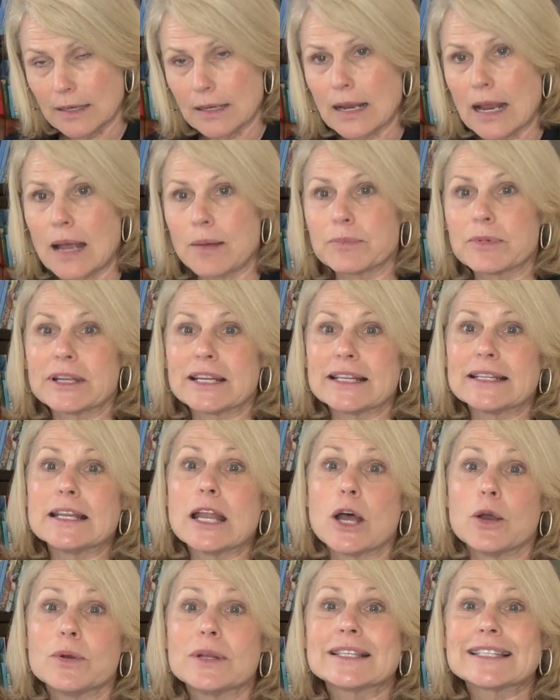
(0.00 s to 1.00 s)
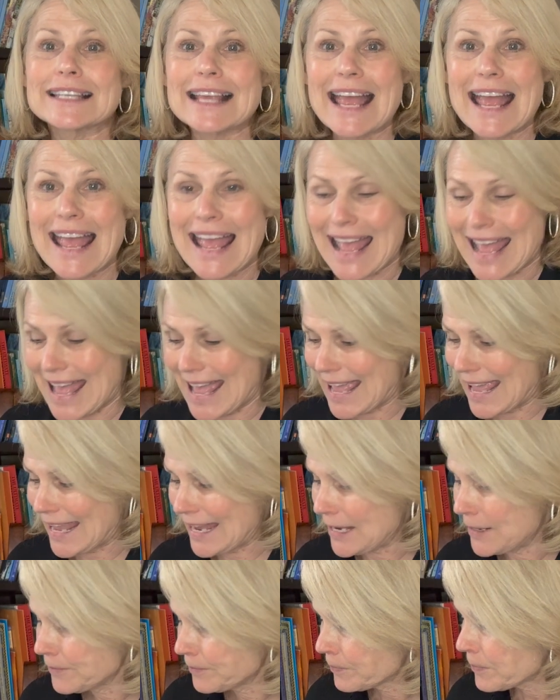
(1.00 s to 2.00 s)
going to know it's
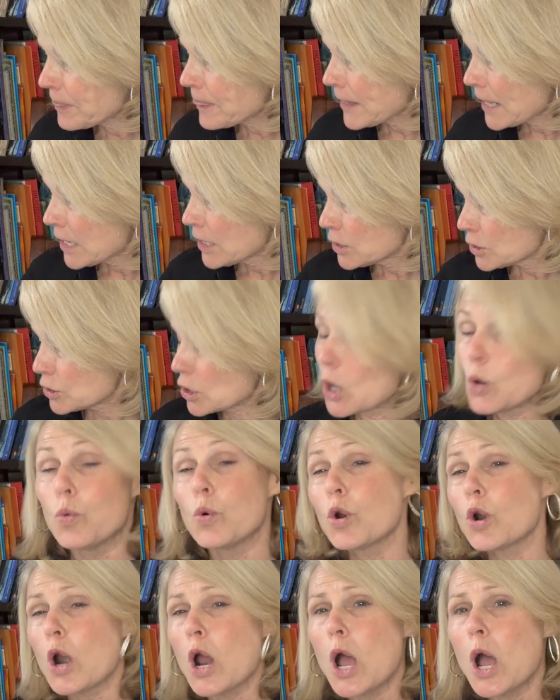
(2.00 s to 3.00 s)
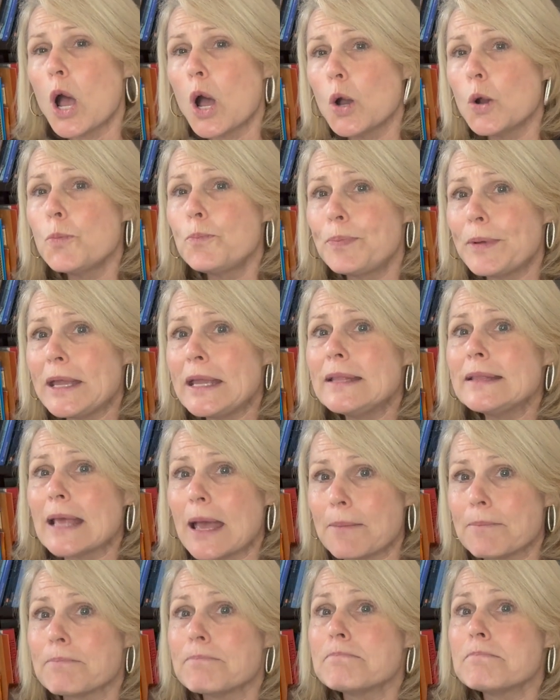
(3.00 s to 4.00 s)
A. So we're hoping
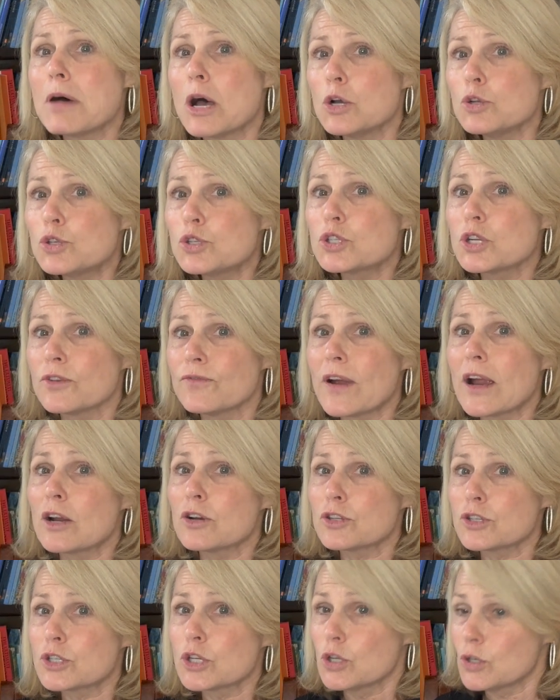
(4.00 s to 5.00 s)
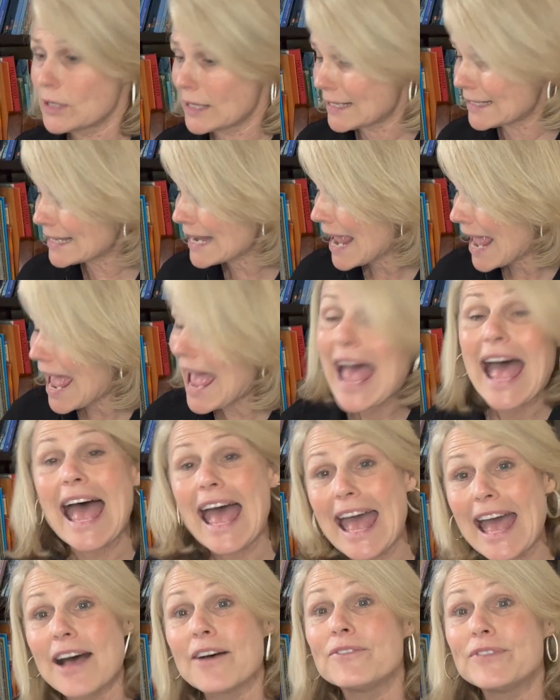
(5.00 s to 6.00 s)
that most of our students
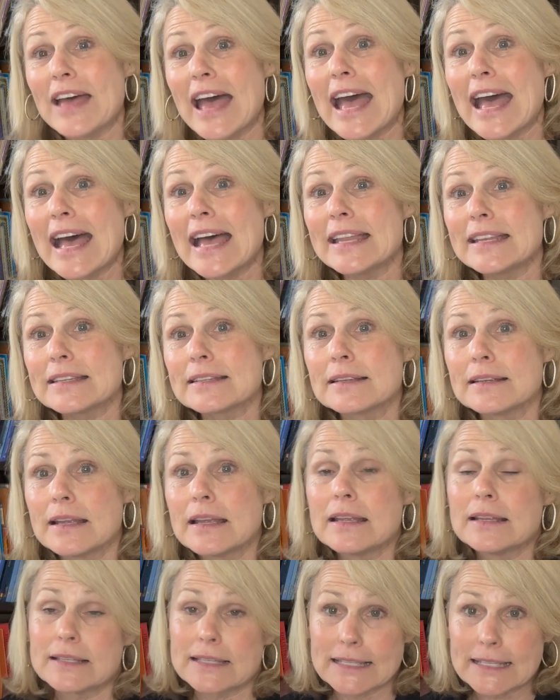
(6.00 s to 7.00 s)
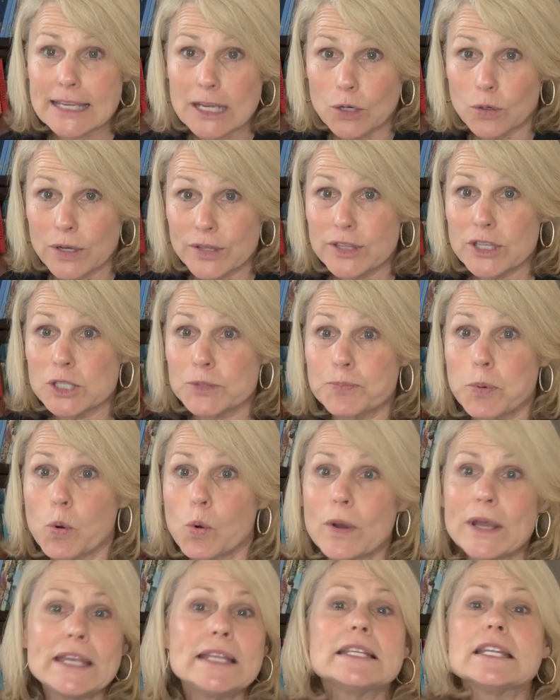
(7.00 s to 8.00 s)
have that skill at this
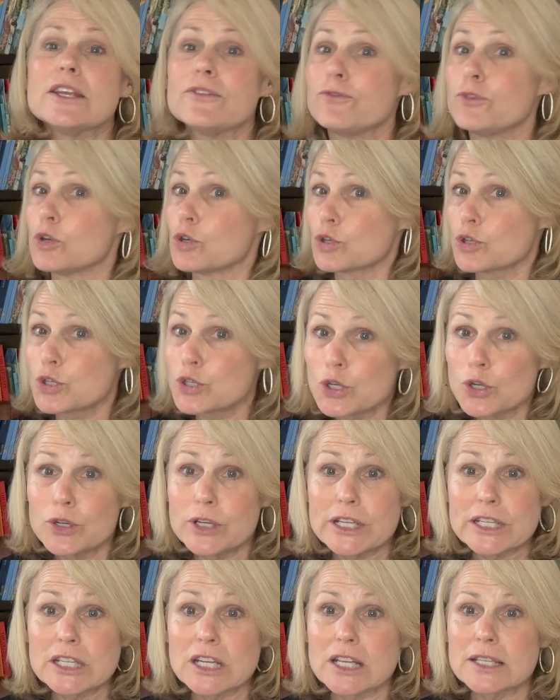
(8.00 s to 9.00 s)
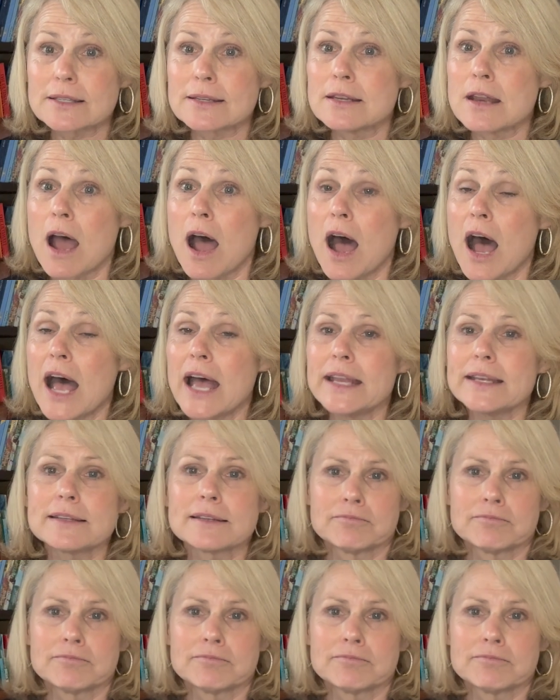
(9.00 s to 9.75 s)
point. If your student does not,